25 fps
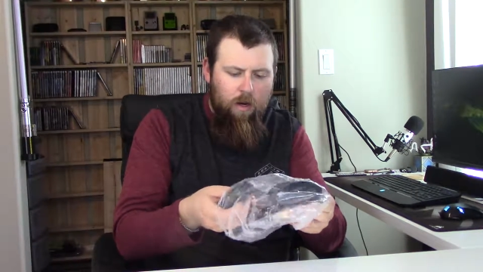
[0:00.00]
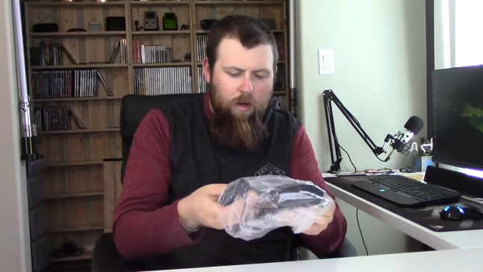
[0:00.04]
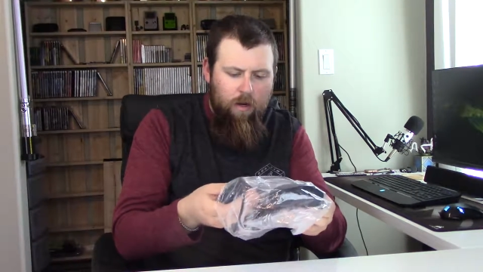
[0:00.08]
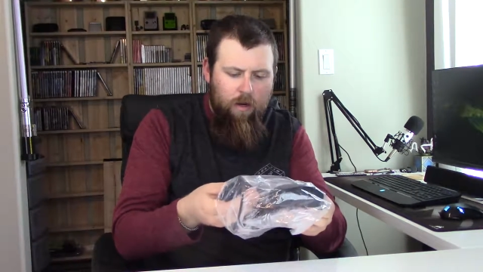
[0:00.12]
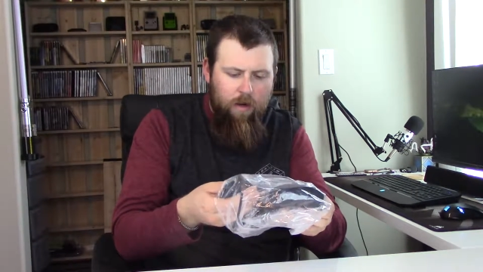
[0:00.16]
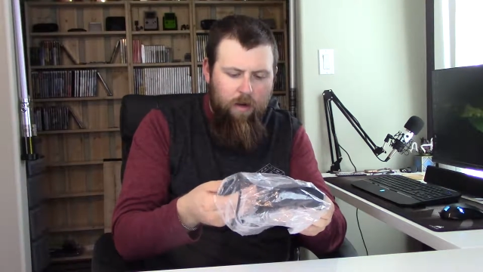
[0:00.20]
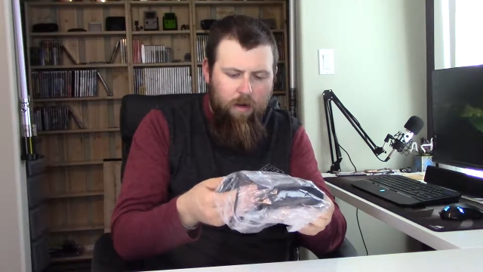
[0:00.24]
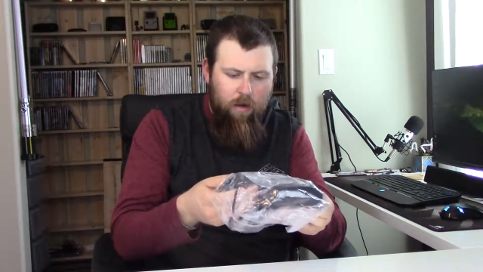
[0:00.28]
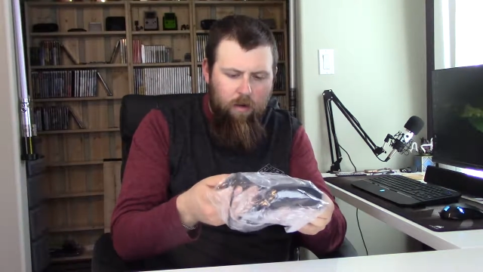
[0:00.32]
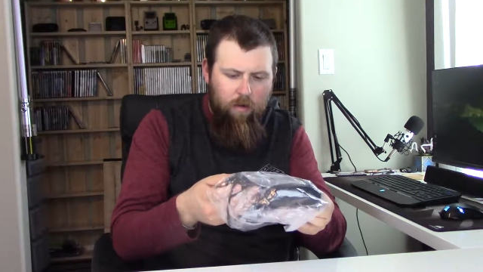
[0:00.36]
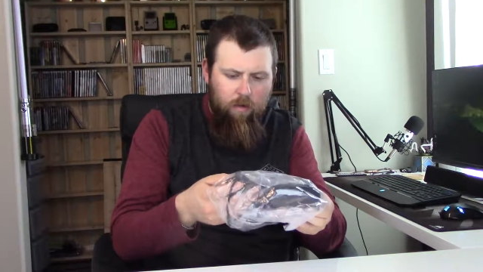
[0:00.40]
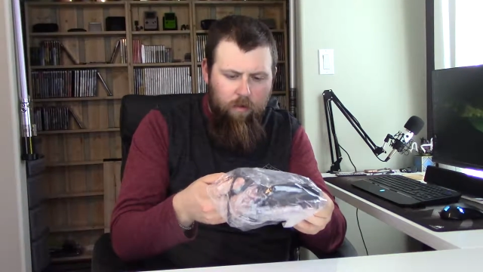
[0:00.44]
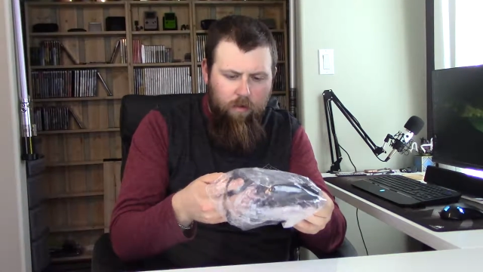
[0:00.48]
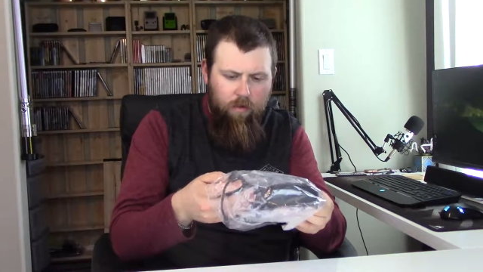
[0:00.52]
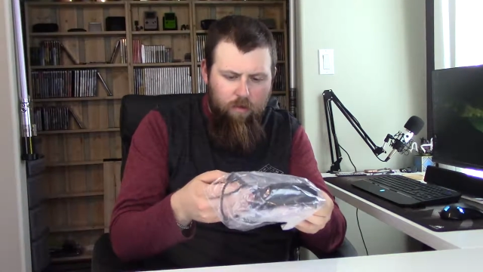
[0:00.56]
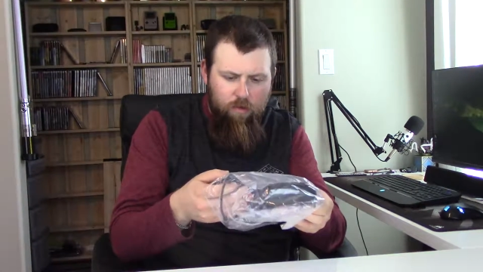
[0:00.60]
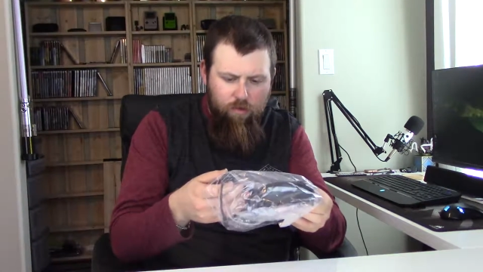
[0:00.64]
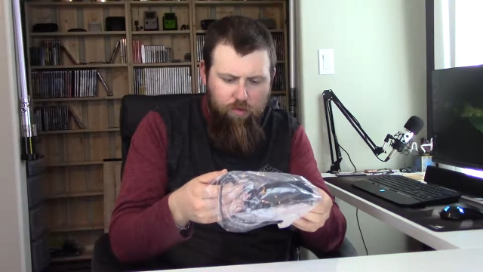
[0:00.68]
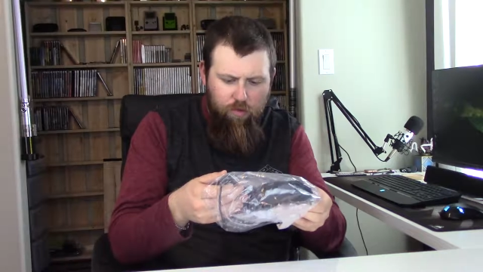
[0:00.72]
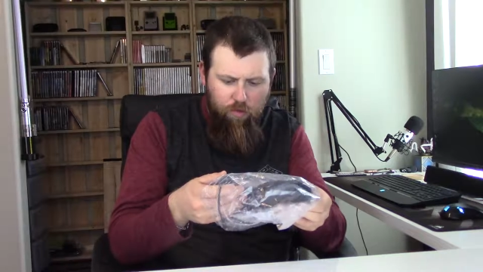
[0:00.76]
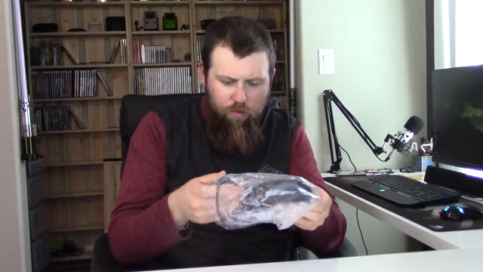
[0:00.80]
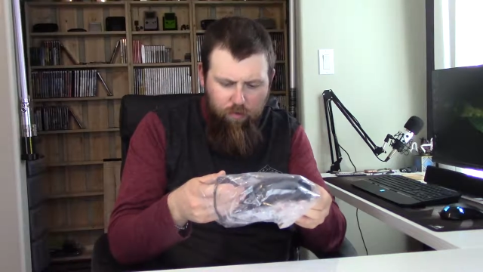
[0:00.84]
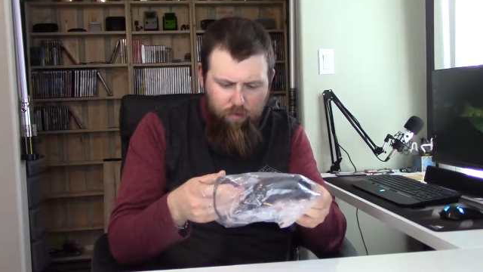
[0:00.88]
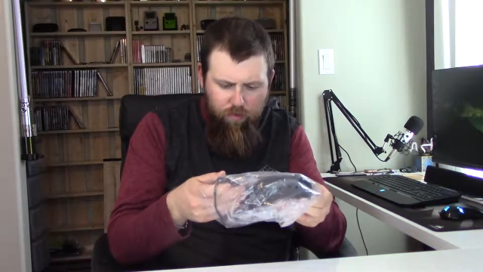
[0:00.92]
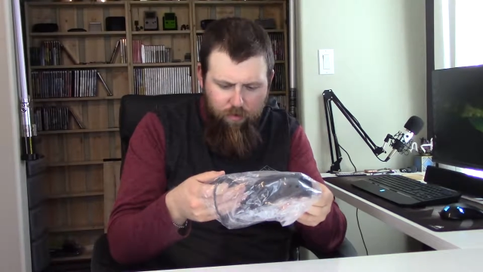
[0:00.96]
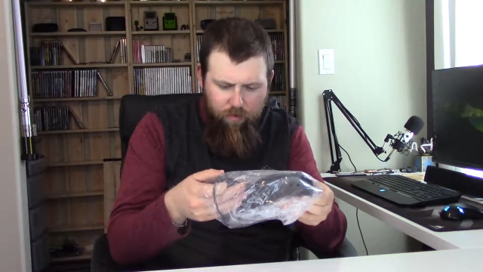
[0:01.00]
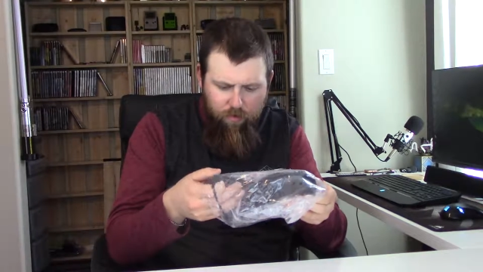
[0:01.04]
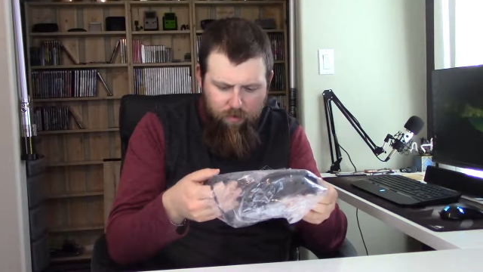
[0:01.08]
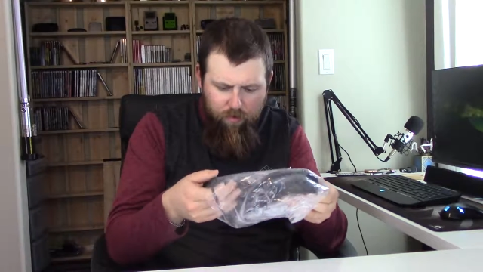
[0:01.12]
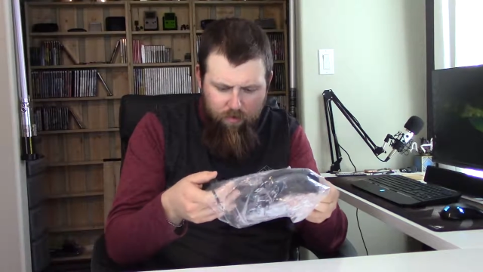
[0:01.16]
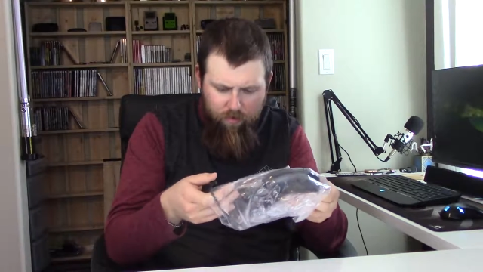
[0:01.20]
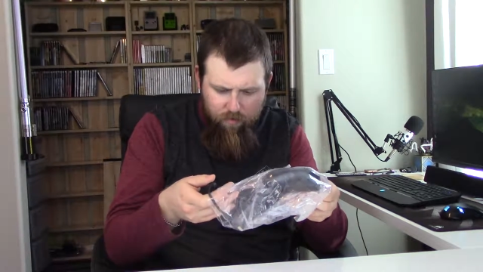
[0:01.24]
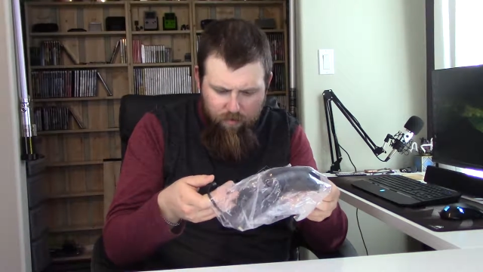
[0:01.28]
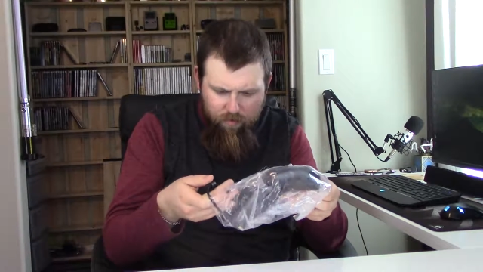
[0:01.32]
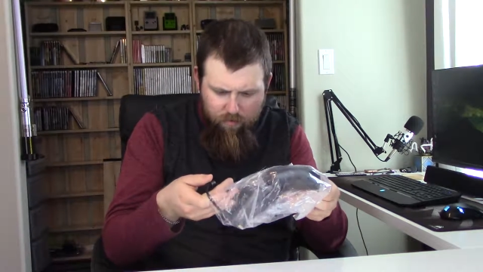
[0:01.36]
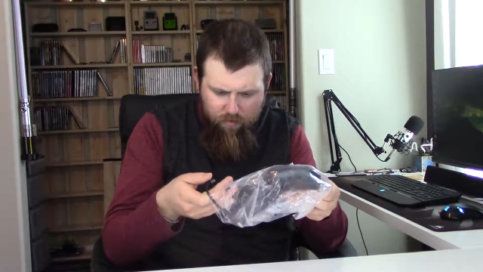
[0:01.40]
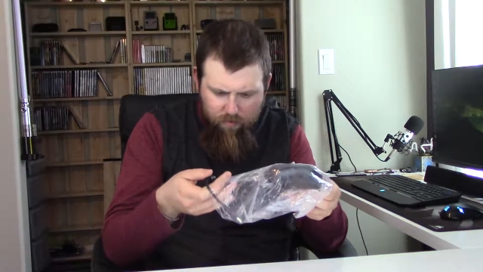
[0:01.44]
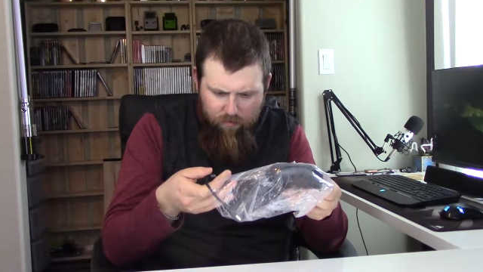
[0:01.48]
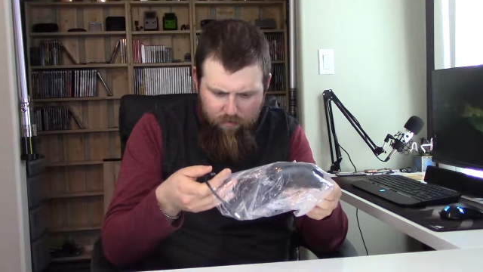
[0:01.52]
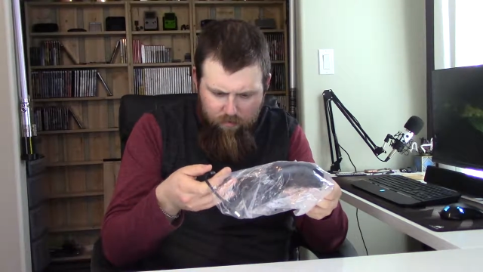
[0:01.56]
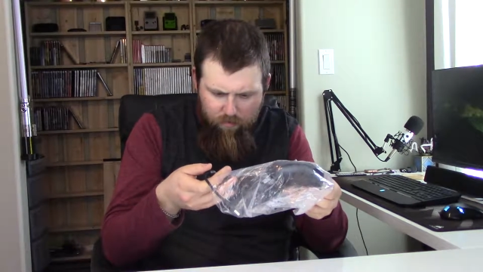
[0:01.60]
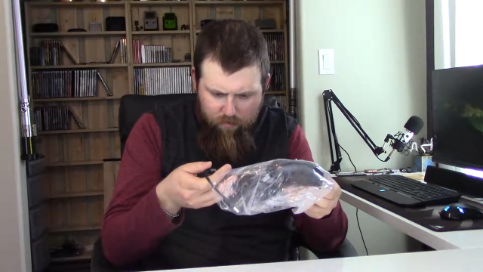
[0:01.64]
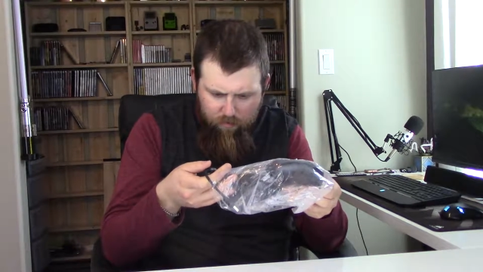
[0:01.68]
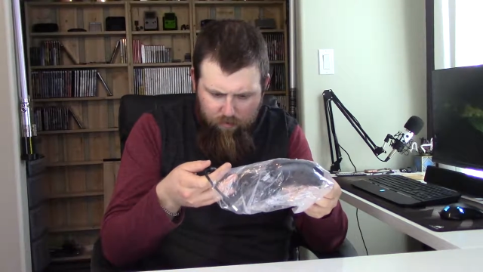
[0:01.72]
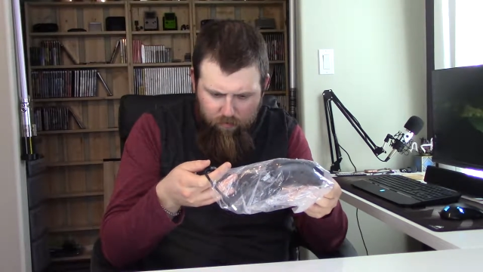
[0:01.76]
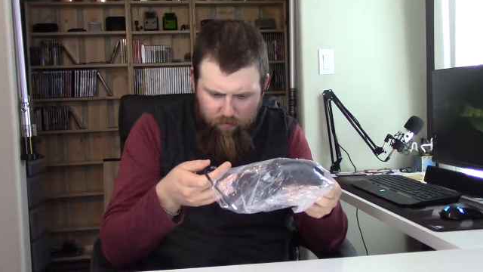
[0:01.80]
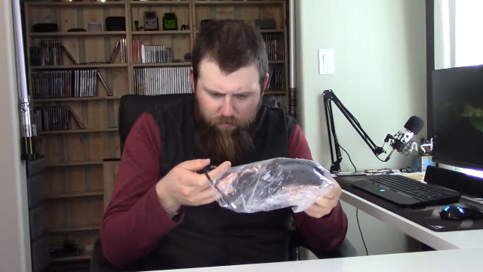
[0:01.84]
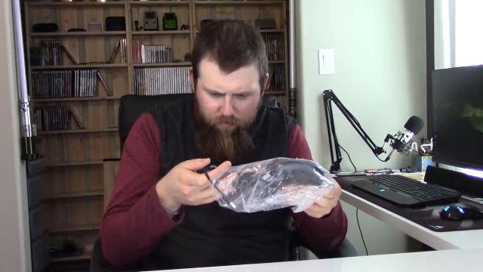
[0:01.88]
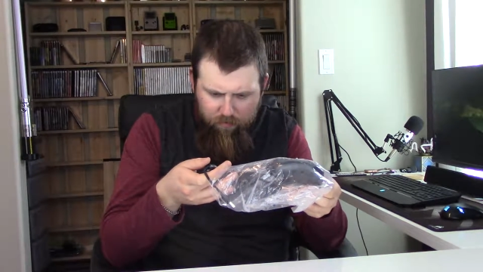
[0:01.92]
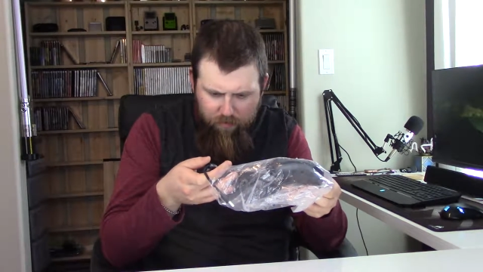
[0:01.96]
Now the controller
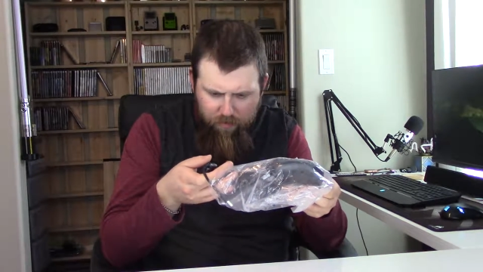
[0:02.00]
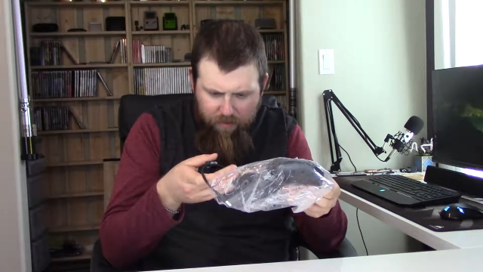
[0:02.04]
looks